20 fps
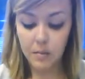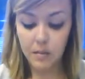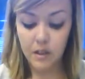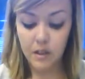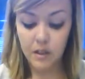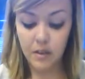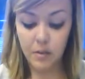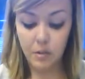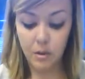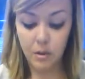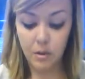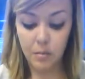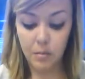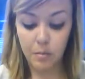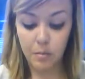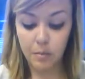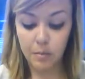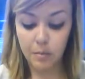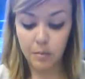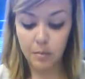They were
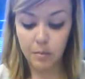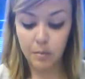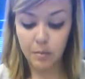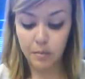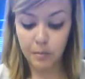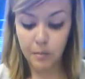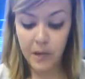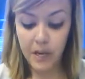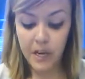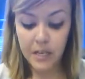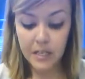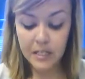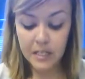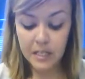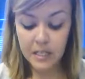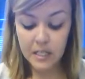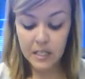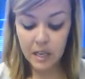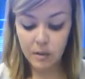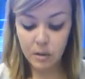
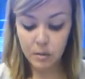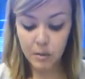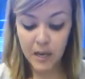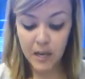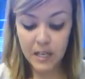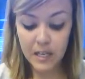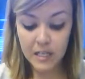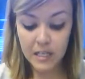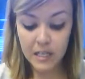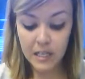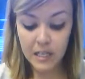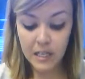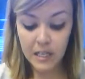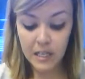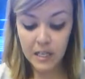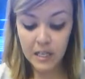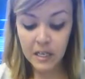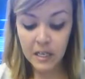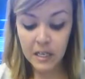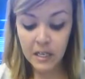I was
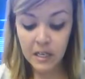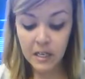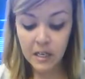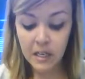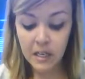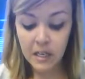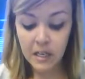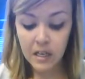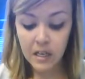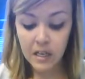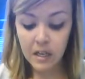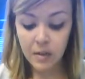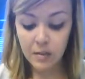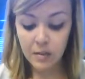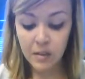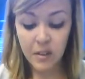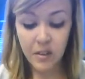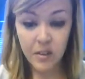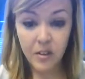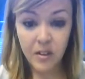painting.
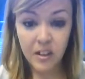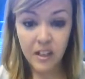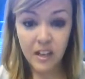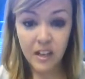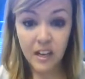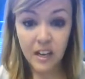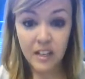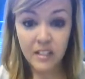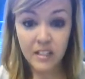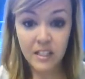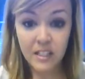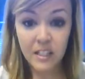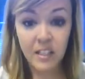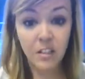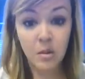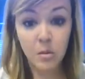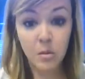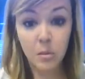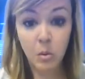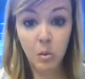The other day I had to get
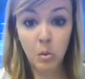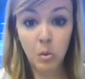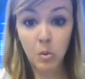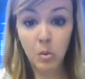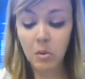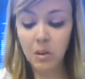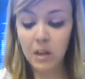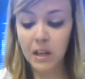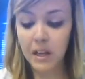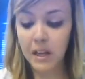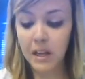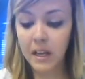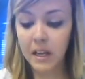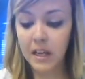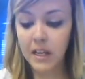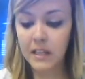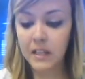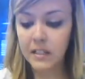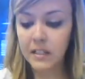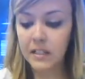in the pool
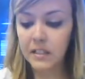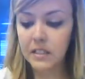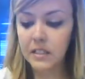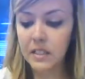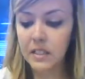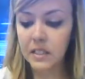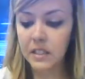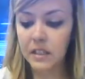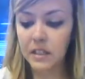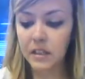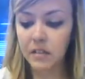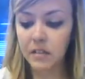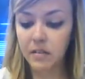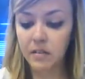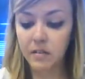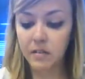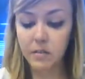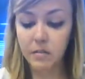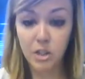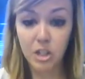and like
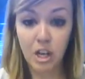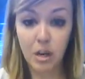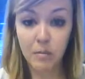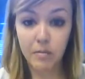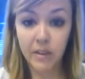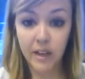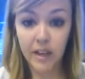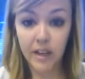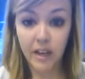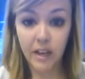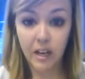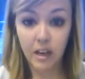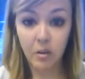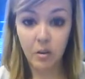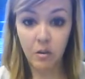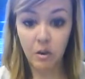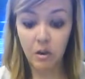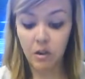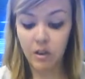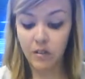chop back
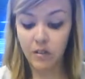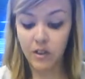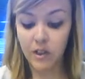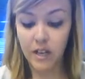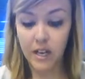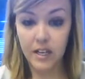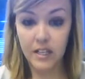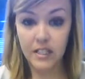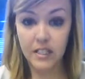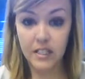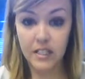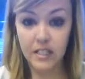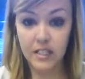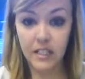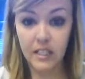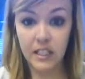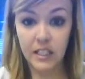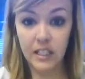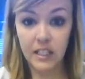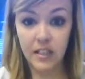out all of the nasty
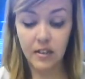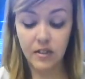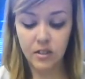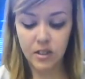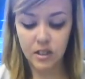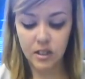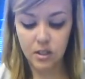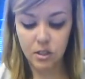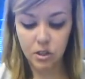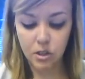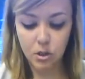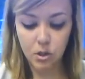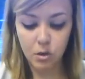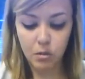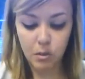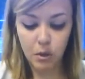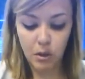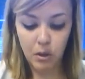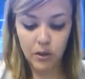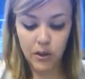leaves and
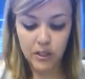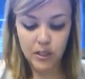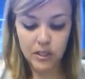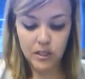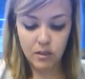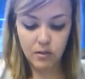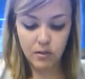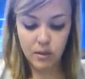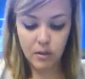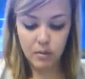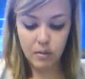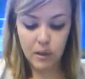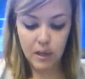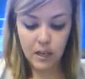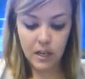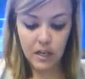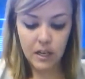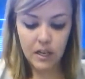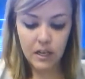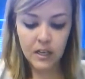scoop all that stuff up by
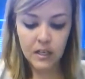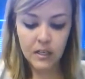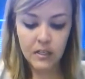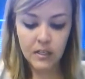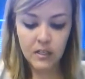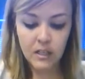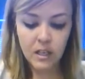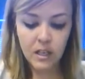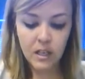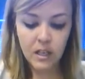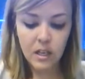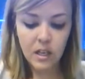hand.